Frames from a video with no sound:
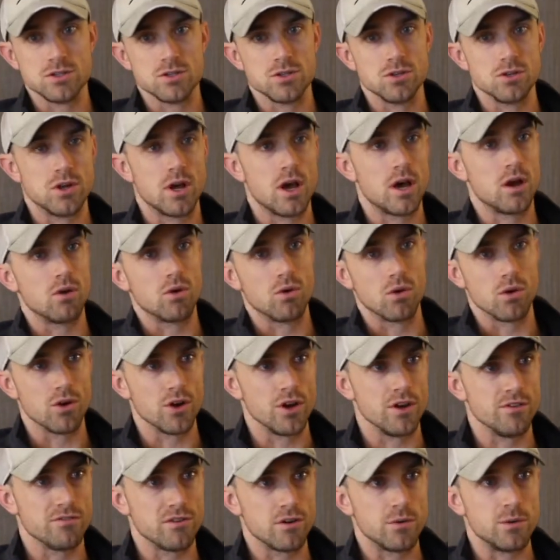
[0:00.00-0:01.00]
so they're not
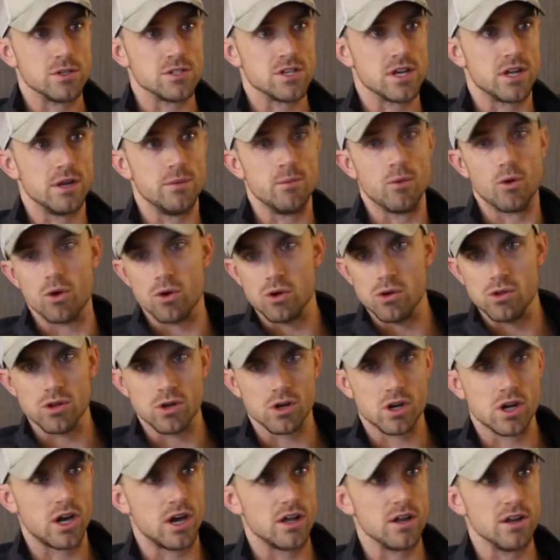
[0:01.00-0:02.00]
ordering from us anymore, or
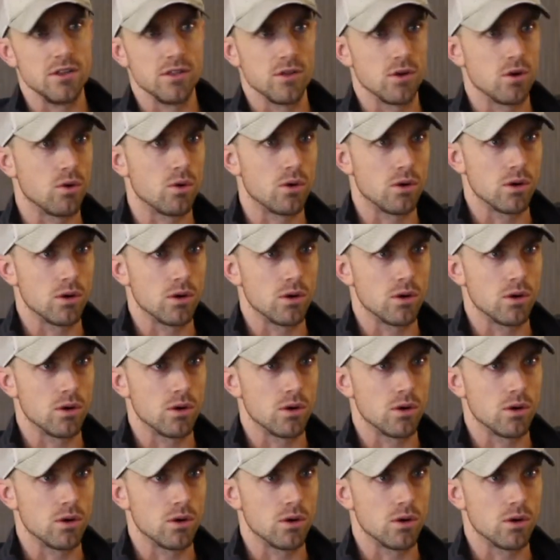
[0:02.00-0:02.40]
they're cutting their